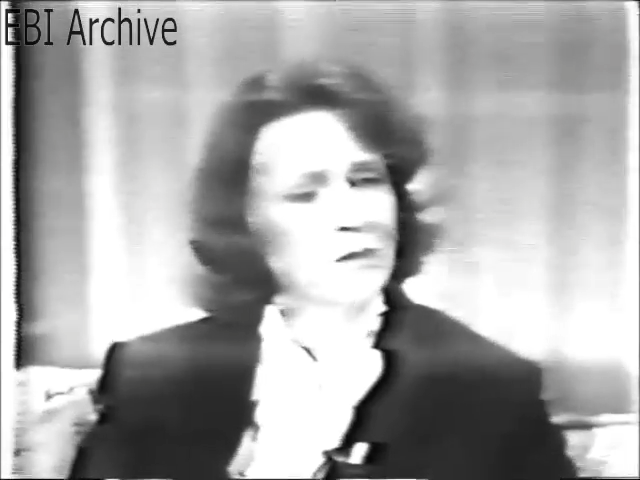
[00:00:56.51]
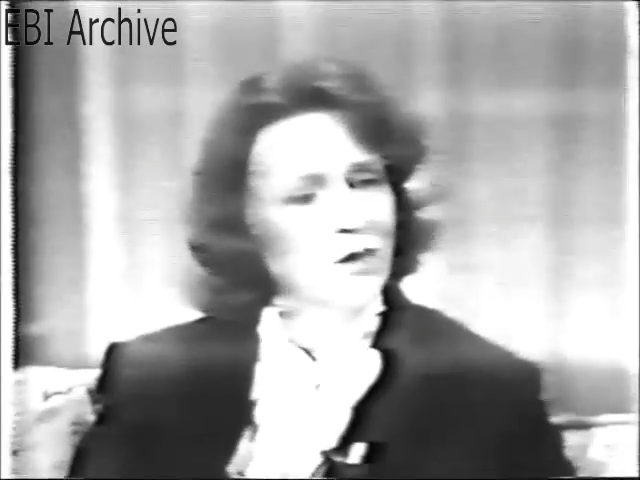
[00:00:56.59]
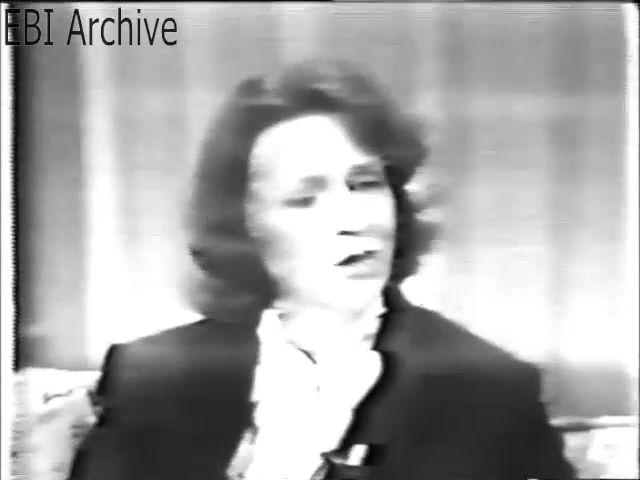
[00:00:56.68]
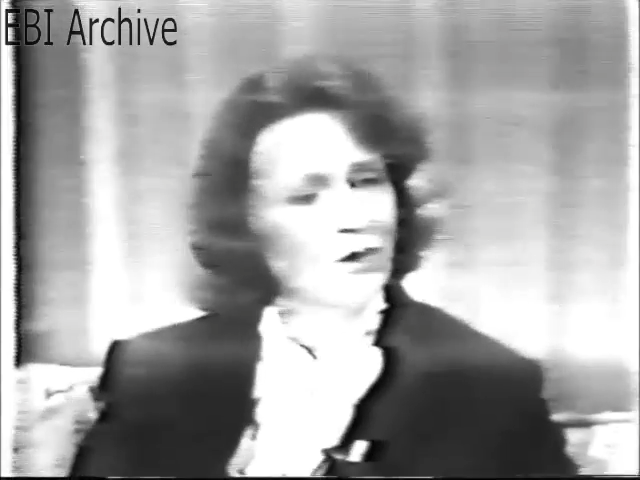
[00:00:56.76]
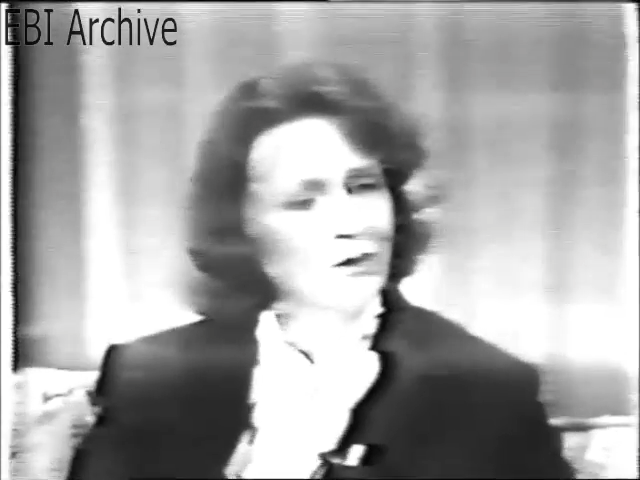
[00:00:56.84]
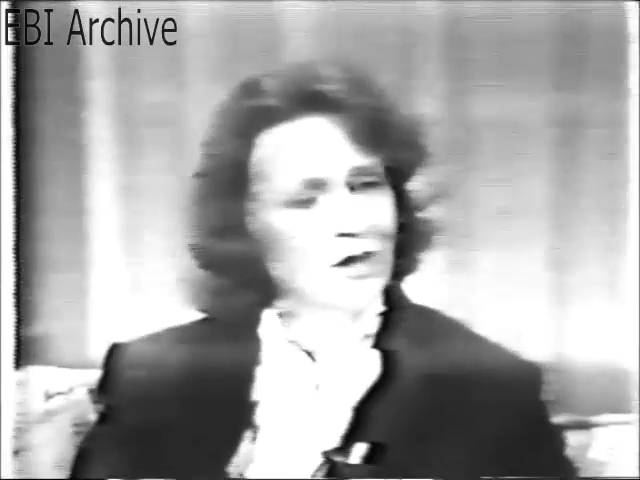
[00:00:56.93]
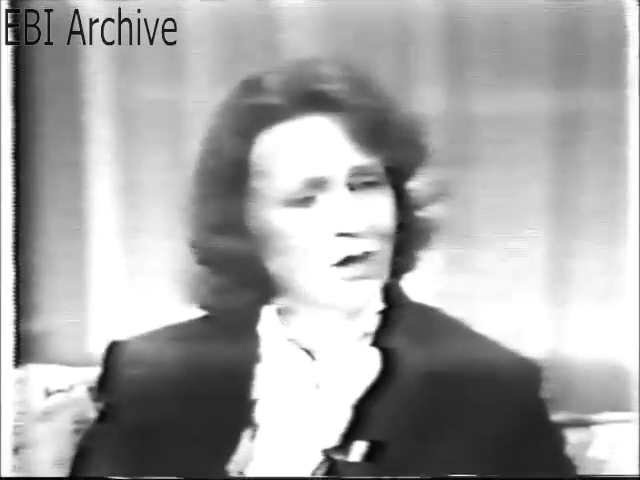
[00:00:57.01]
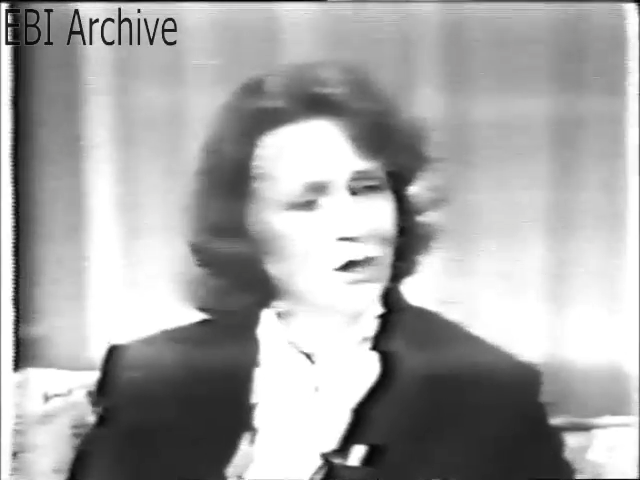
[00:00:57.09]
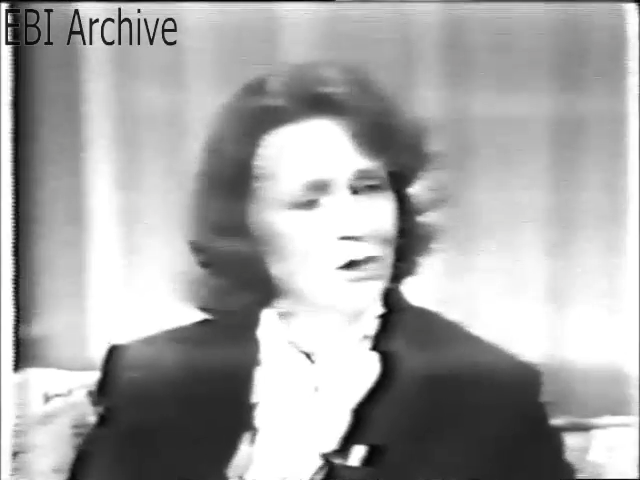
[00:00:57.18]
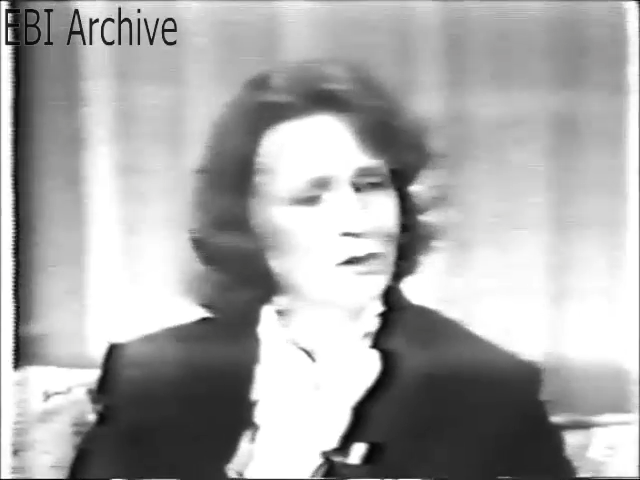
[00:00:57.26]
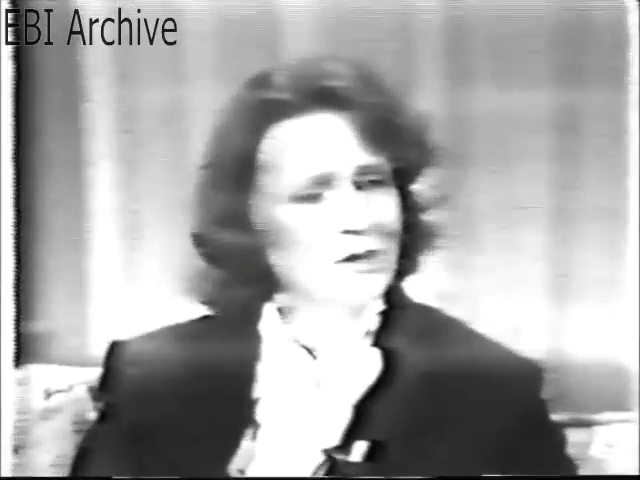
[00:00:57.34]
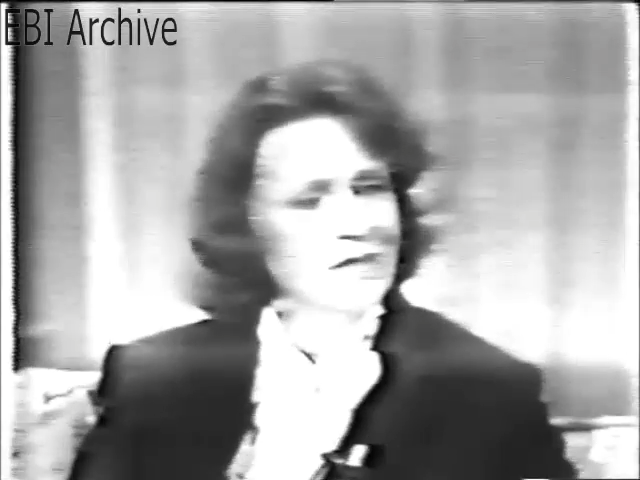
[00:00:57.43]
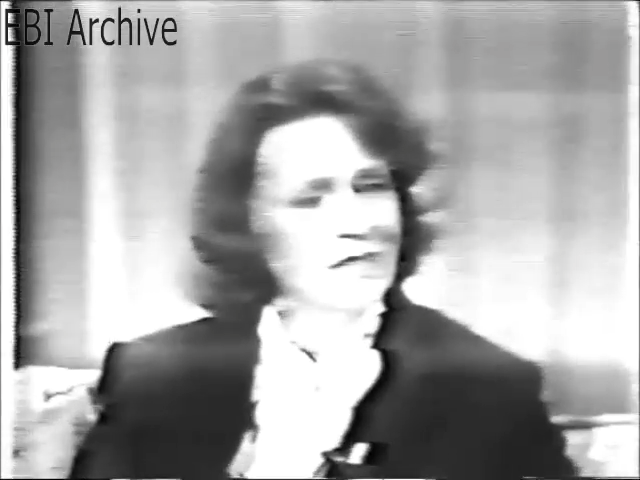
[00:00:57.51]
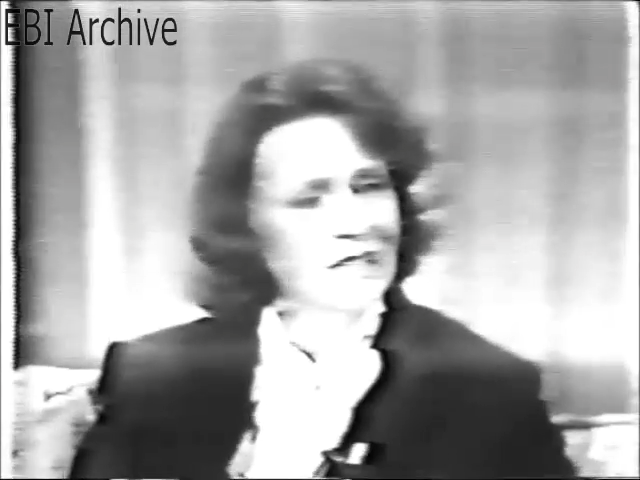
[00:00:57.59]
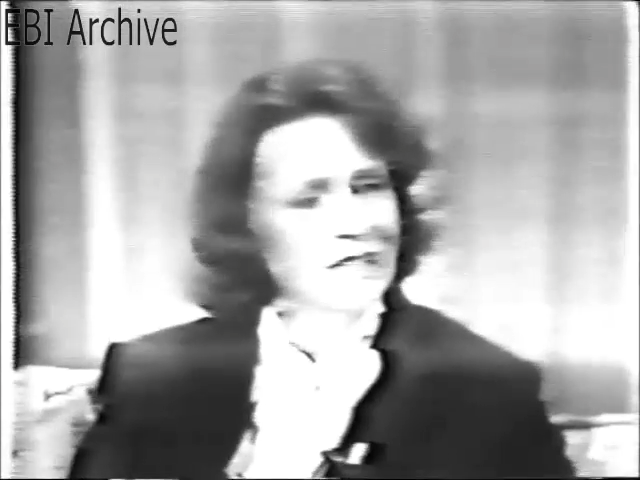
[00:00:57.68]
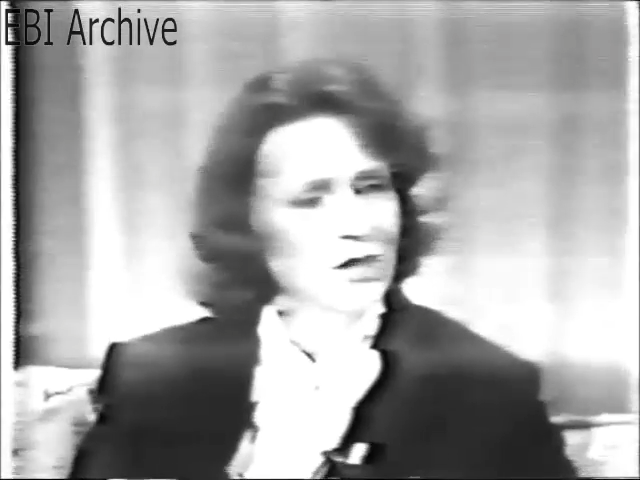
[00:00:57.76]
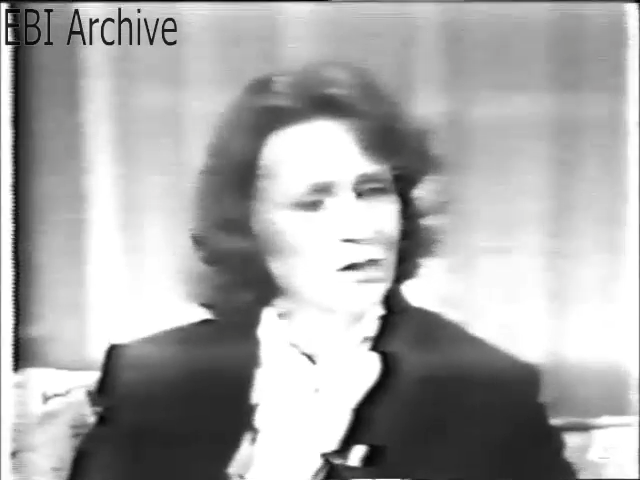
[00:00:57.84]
make up their own tune,